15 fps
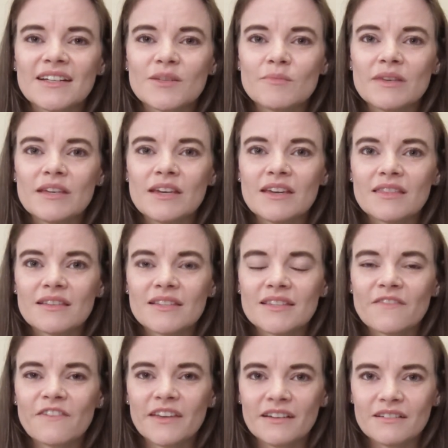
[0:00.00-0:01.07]
to be in this
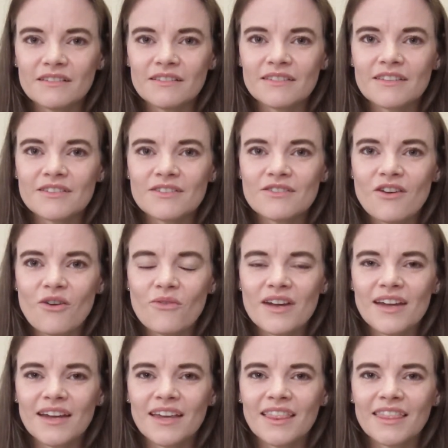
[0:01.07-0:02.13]
field
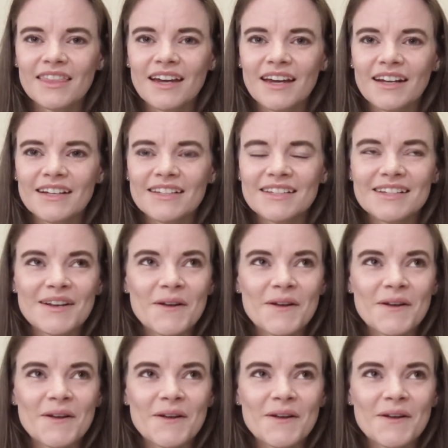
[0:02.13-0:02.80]
knowing that